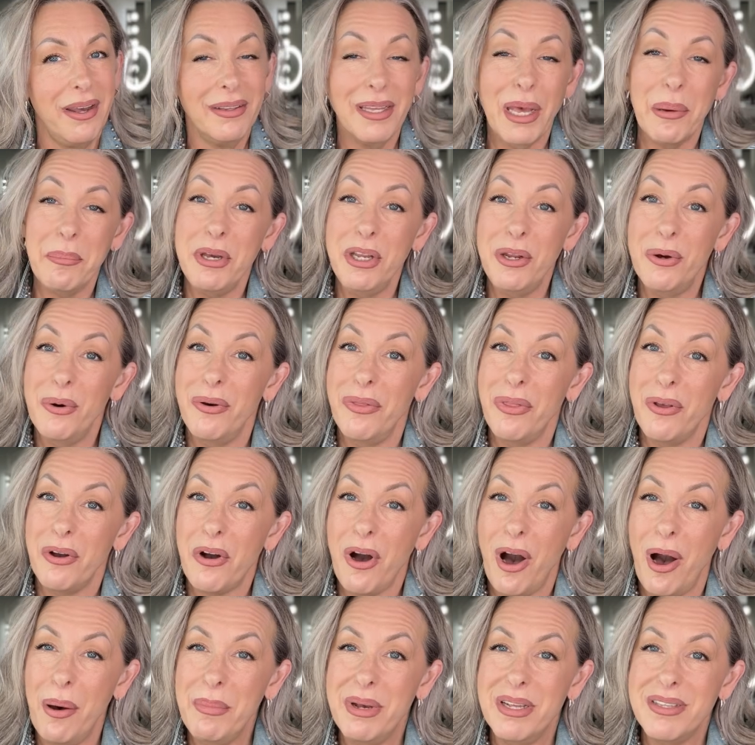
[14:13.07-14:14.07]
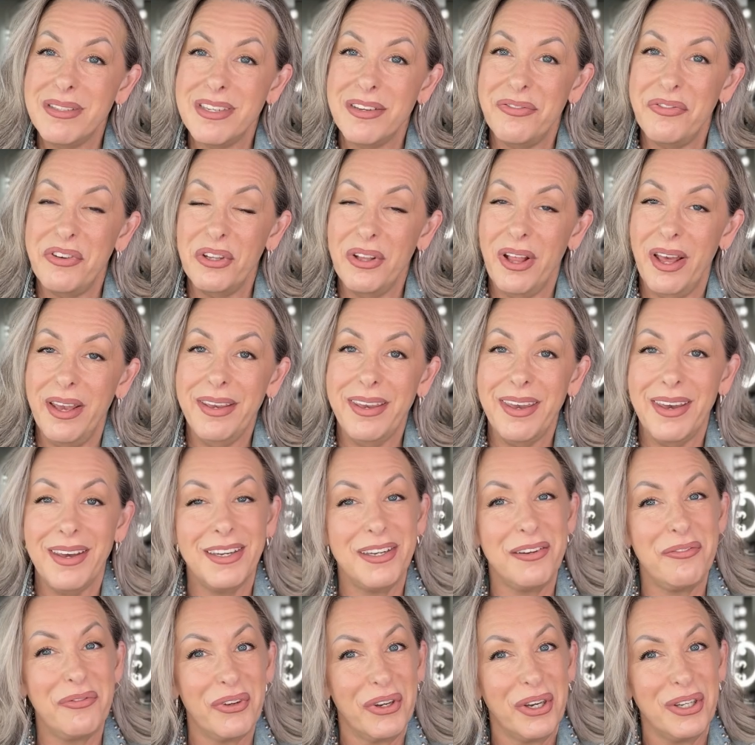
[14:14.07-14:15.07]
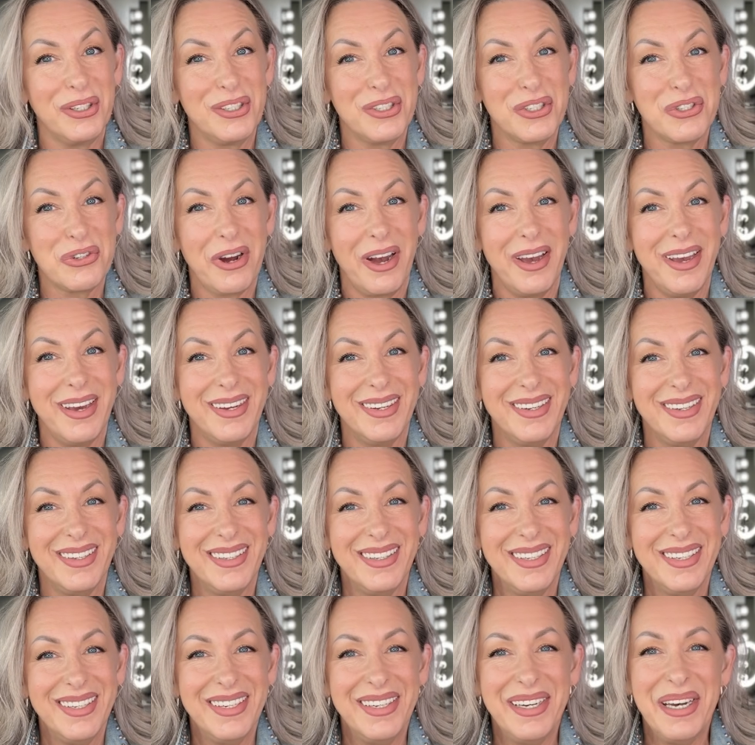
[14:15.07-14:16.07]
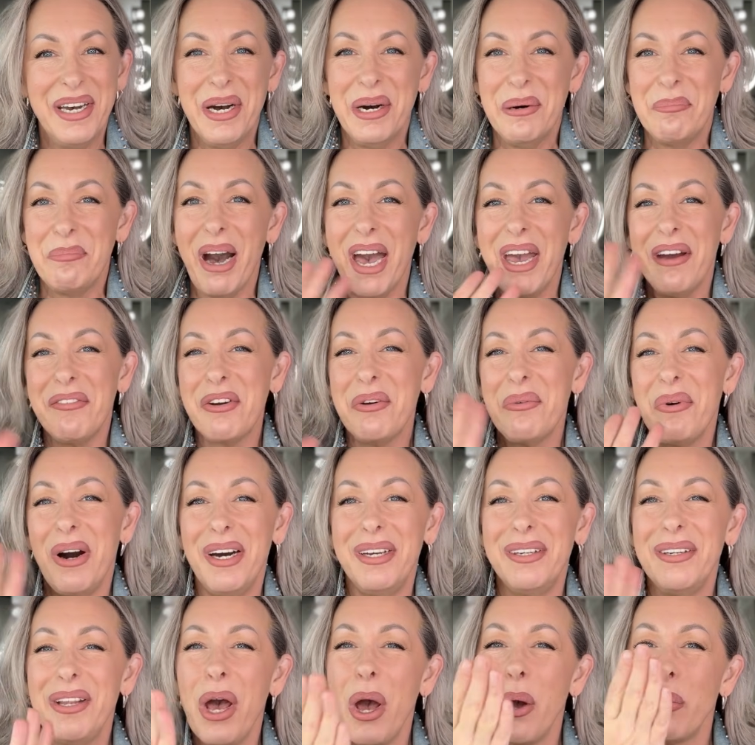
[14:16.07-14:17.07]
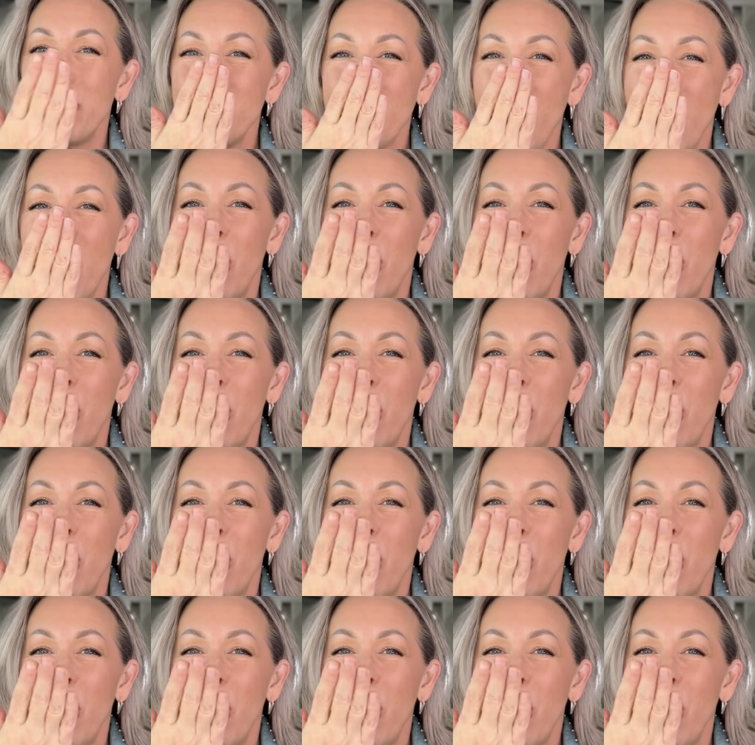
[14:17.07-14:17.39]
Let me know in the comments if you like it and if you're gonna try it. Bye everyone.